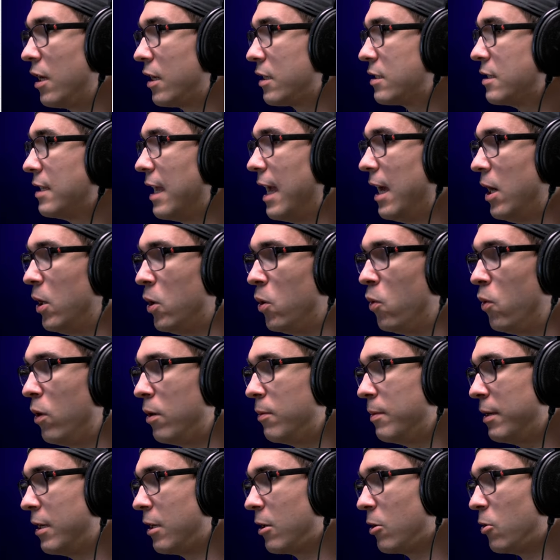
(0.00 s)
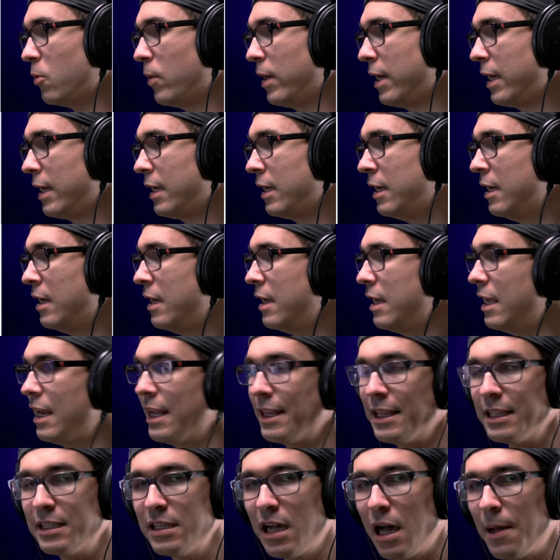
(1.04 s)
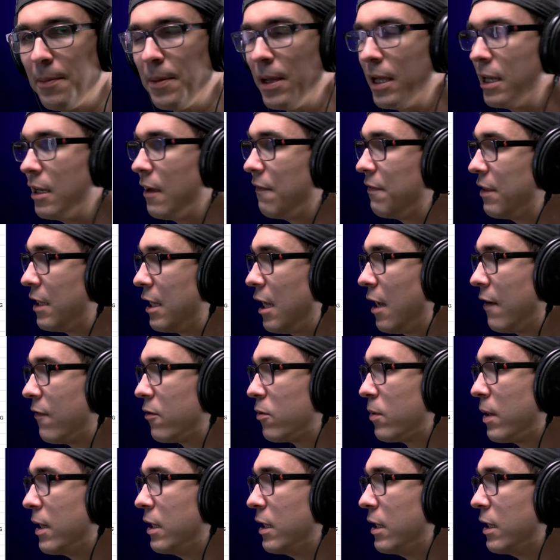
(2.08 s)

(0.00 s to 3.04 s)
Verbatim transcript: lux at 1 meter away and at the top end of the Kelvin